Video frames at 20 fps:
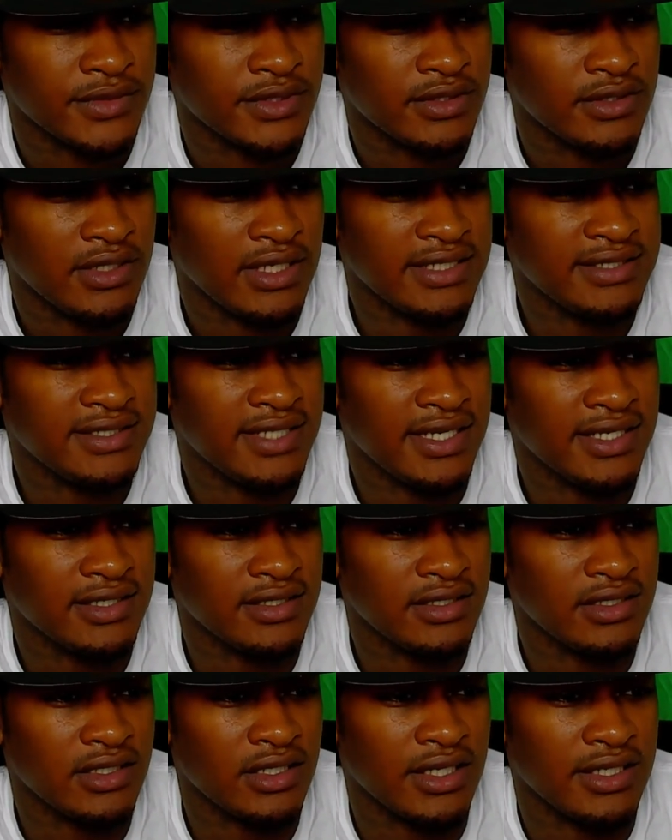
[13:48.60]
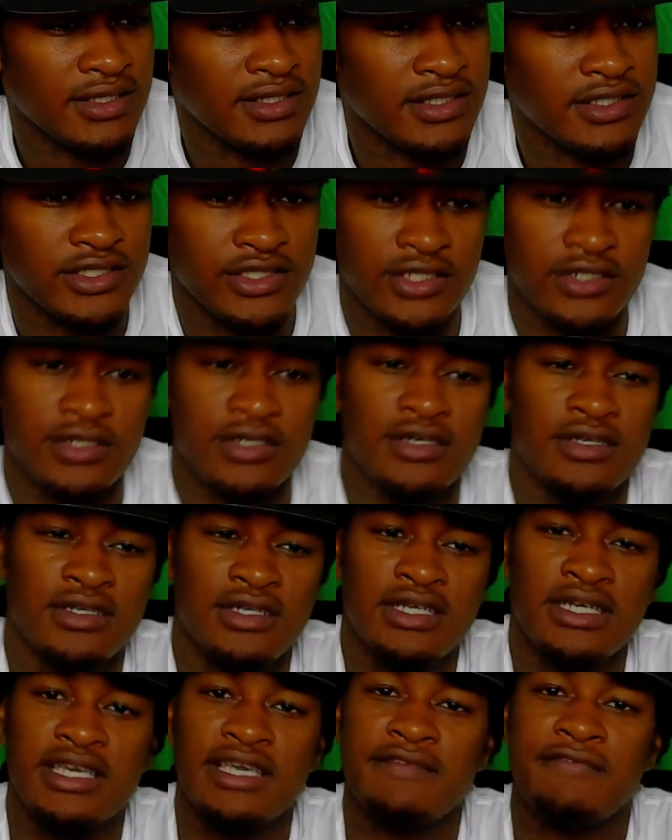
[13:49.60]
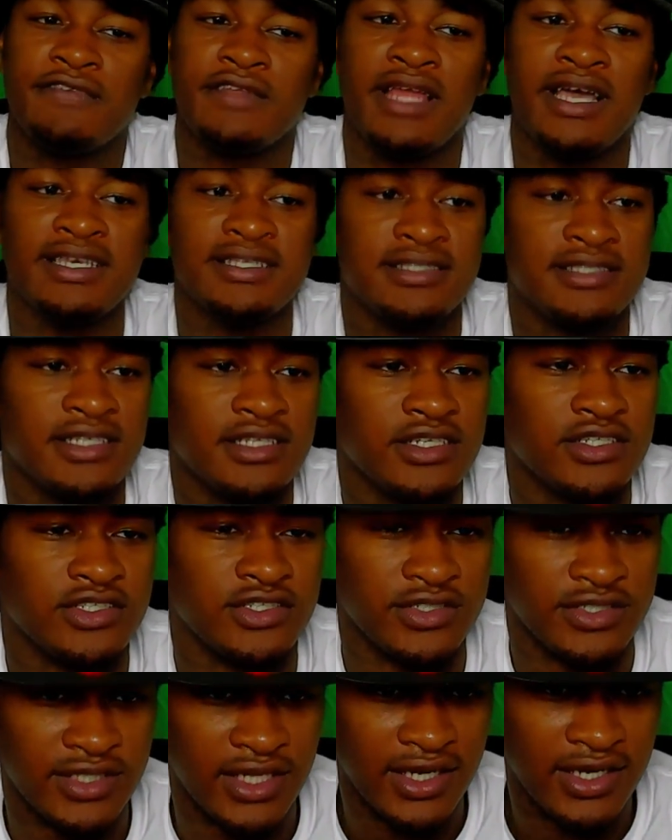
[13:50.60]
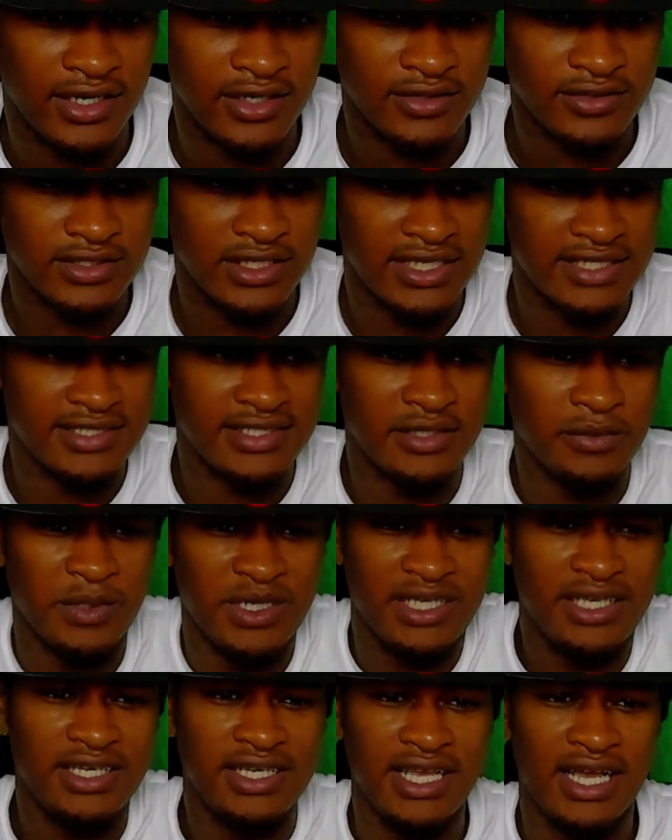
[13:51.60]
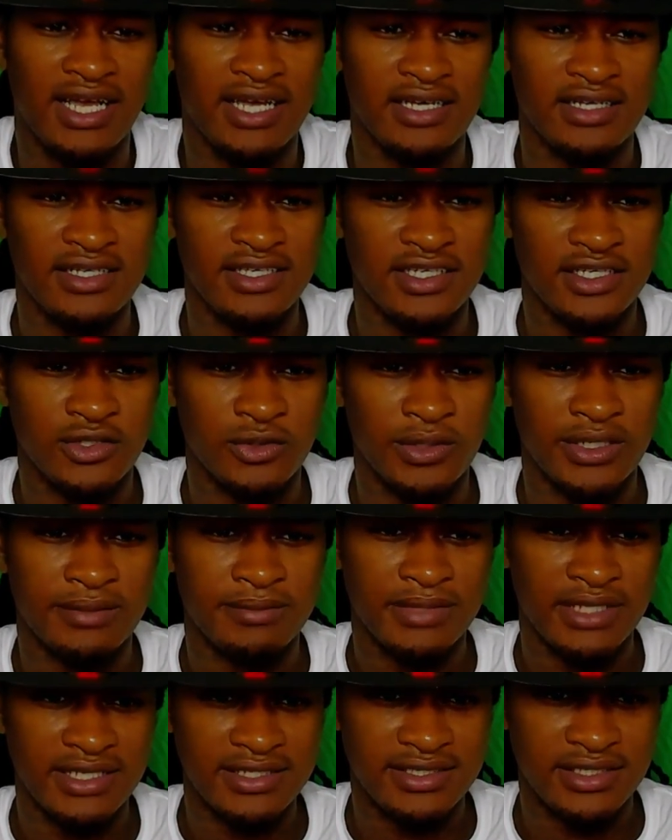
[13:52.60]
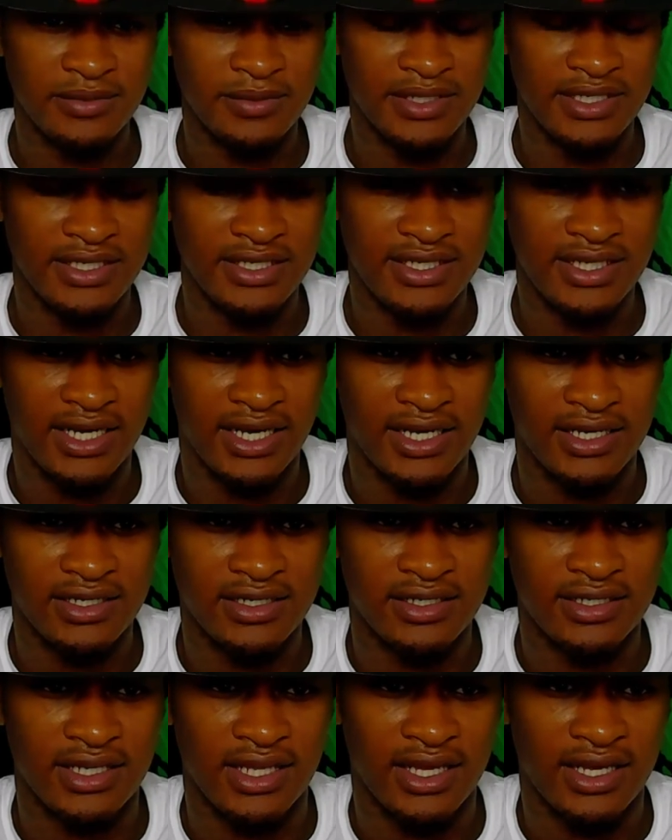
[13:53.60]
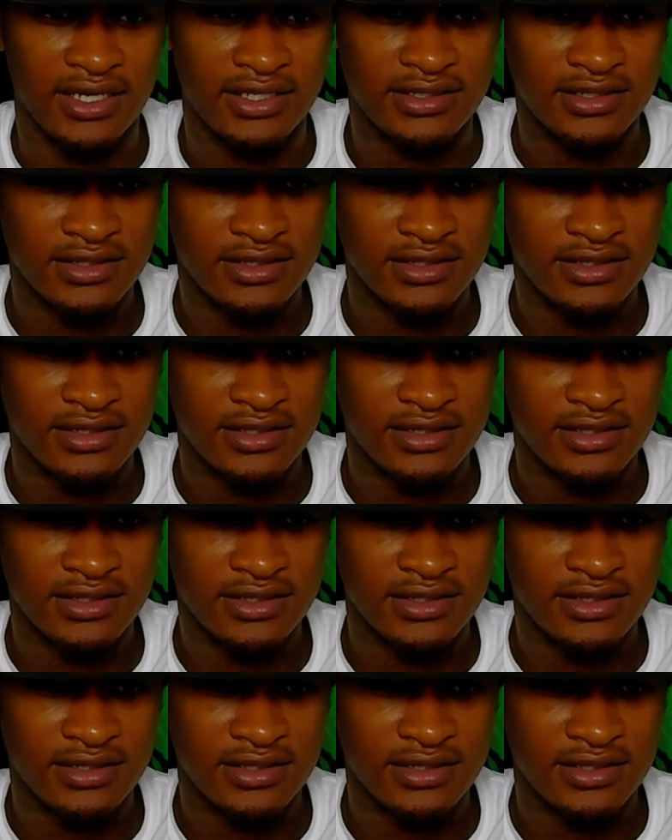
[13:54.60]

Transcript: Let's take a look at this, yo. Look at Flight Signature Styles. Let's see what he got equipped. Let's see what he got unlocked.